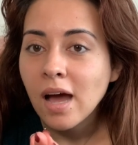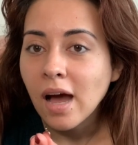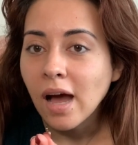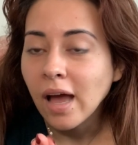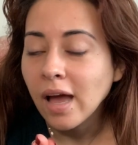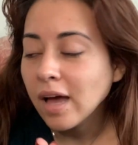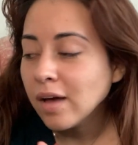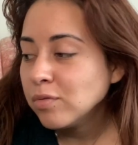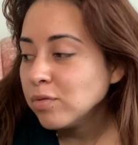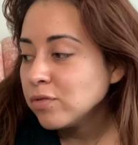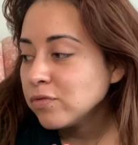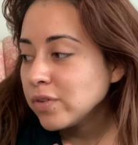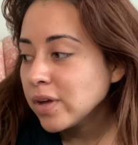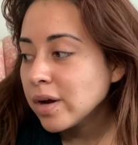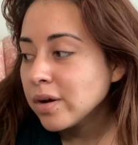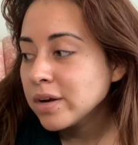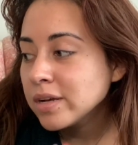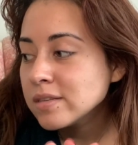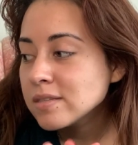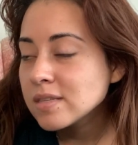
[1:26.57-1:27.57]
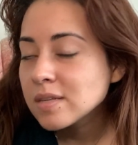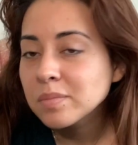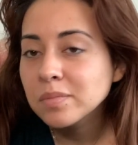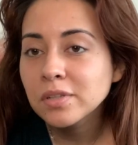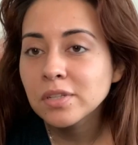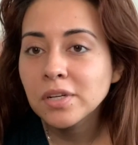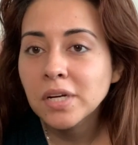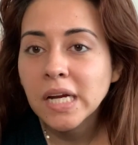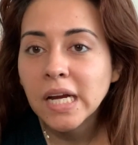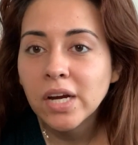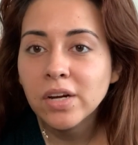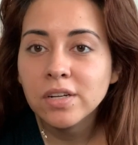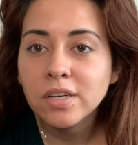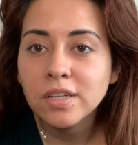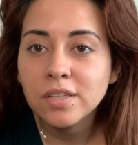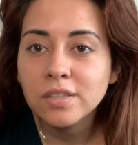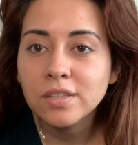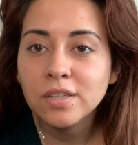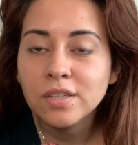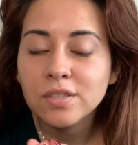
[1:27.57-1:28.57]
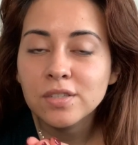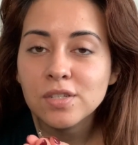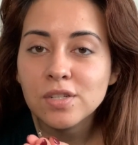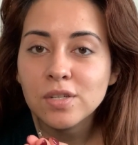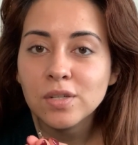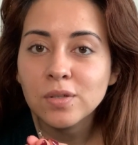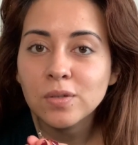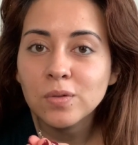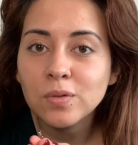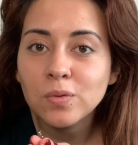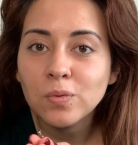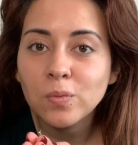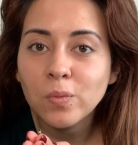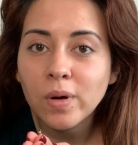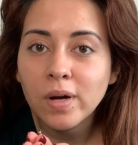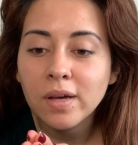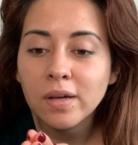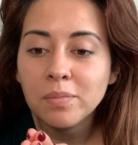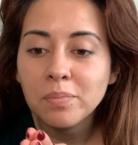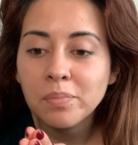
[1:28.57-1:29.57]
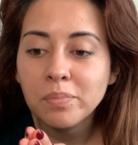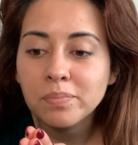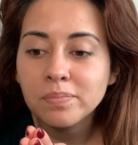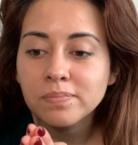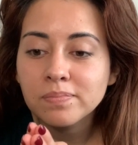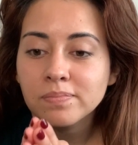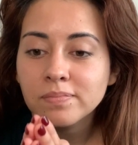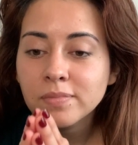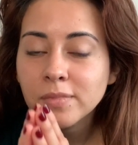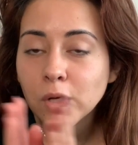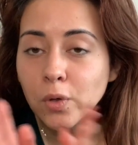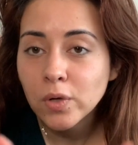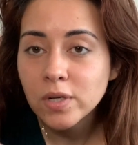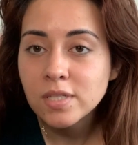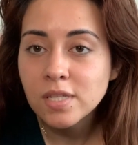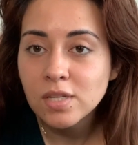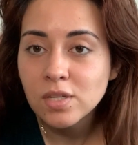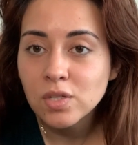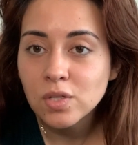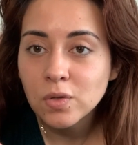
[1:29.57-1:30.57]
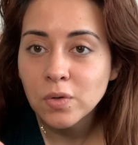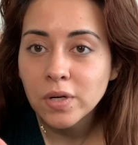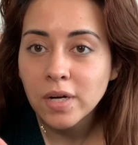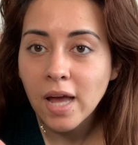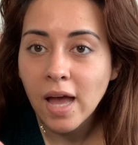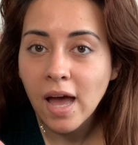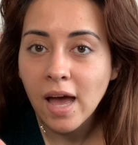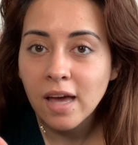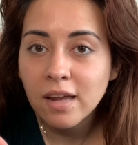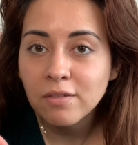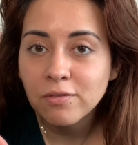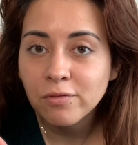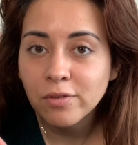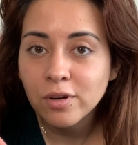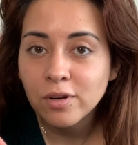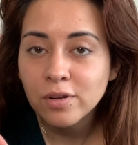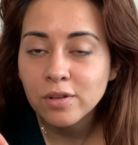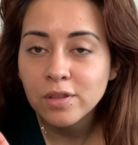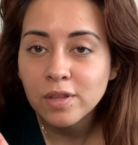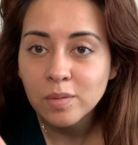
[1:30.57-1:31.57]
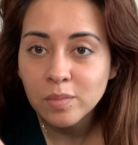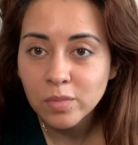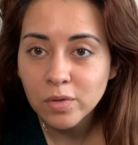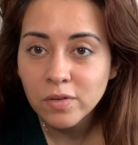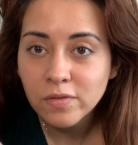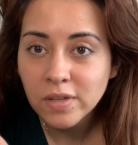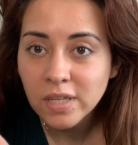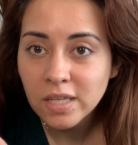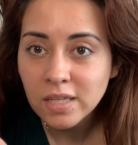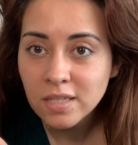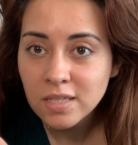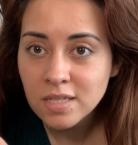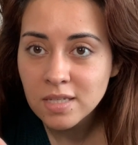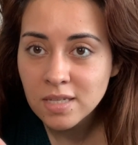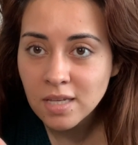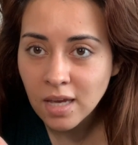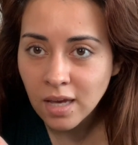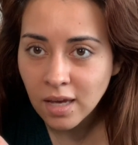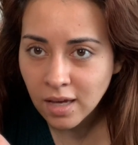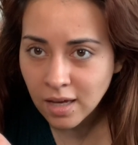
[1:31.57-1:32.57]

I have a very similar hair color to what Kristen Stewart had for the movies.